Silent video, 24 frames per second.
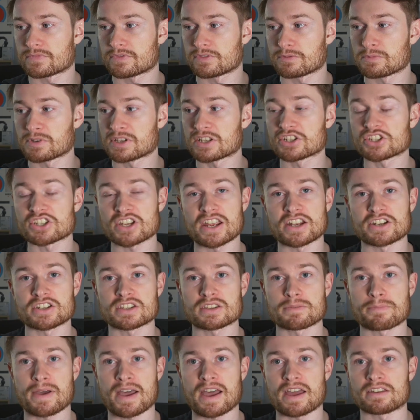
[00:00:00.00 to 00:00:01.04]
We can change the
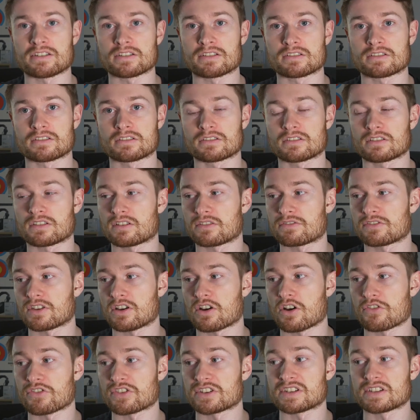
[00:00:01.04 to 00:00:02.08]
pattern of the,
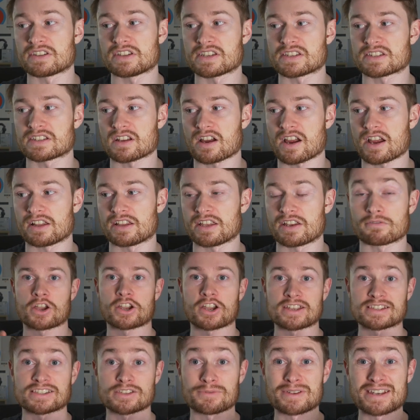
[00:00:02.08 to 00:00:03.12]
on the, this dial here.
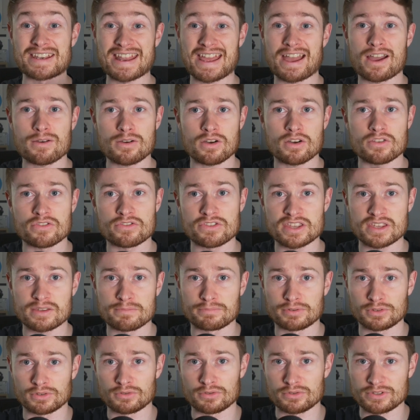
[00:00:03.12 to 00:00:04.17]
Okay, so we're now on the
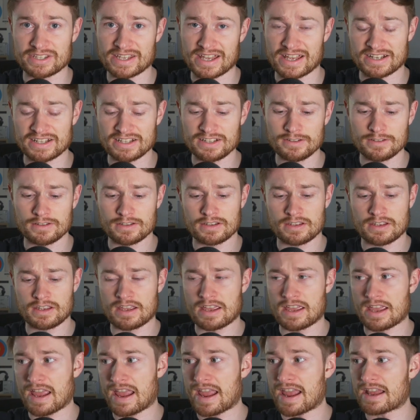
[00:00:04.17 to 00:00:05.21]
Blue Yeti,
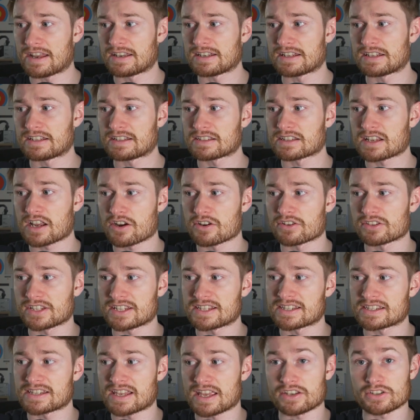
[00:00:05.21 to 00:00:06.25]
and it is
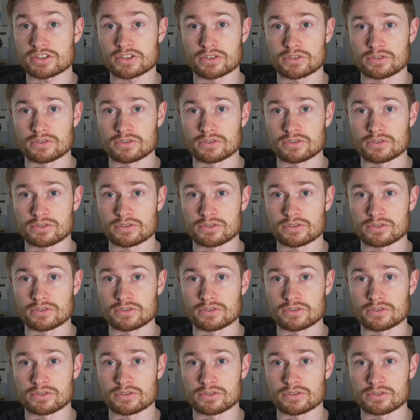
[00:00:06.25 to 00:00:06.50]
currently set